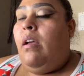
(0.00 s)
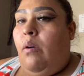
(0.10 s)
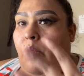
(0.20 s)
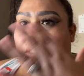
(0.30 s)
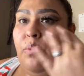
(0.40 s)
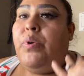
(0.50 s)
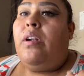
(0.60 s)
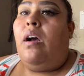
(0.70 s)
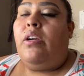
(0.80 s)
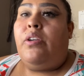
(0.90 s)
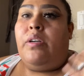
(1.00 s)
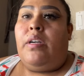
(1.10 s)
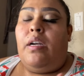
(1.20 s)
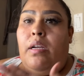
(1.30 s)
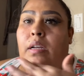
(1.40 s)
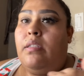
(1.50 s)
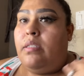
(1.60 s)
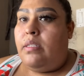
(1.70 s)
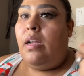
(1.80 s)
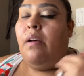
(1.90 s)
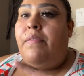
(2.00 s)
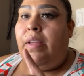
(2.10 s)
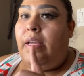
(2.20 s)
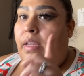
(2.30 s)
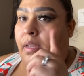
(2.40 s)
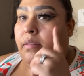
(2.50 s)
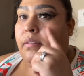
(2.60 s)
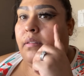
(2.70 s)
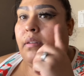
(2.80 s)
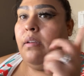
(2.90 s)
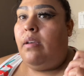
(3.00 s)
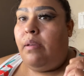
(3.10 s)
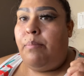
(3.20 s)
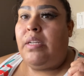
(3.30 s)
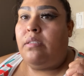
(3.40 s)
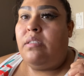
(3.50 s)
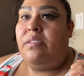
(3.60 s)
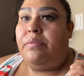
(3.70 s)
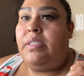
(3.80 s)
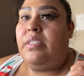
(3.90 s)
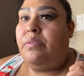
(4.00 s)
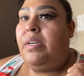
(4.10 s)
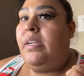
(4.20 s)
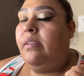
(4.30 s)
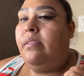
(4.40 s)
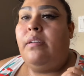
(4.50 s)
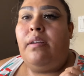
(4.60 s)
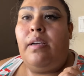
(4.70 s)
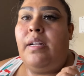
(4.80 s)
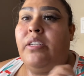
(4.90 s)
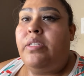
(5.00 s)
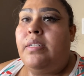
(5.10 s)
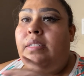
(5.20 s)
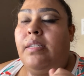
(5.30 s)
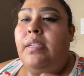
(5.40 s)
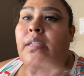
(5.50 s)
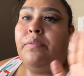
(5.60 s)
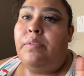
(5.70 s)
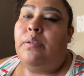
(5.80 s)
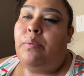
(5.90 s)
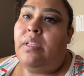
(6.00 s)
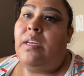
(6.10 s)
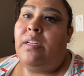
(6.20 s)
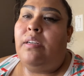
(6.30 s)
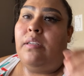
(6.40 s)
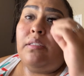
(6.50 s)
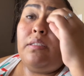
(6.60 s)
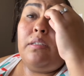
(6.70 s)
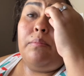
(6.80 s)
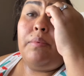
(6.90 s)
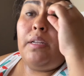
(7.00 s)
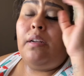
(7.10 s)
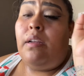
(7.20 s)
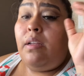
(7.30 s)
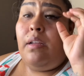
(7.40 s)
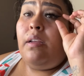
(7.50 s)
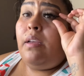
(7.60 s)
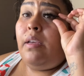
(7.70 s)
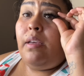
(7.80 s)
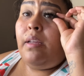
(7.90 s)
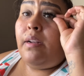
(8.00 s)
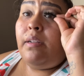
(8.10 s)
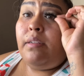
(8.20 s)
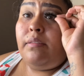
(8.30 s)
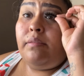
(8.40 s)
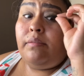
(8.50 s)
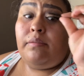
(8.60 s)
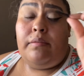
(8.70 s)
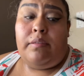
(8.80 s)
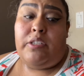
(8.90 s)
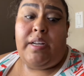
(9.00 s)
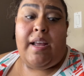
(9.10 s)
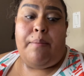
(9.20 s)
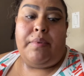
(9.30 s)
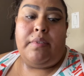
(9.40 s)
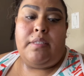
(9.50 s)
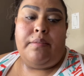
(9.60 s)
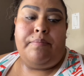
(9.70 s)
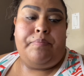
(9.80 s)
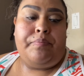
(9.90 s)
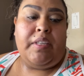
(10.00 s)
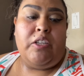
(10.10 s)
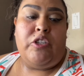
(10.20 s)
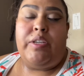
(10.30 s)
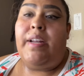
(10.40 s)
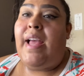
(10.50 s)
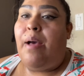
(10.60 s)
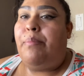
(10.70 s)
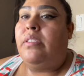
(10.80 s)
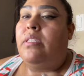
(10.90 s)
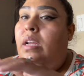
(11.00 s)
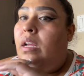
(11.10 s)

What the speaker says: Once you put all your stuff, it makes a difference, right? And I should have done that with the other looks too, but it shit happens. Shit happens.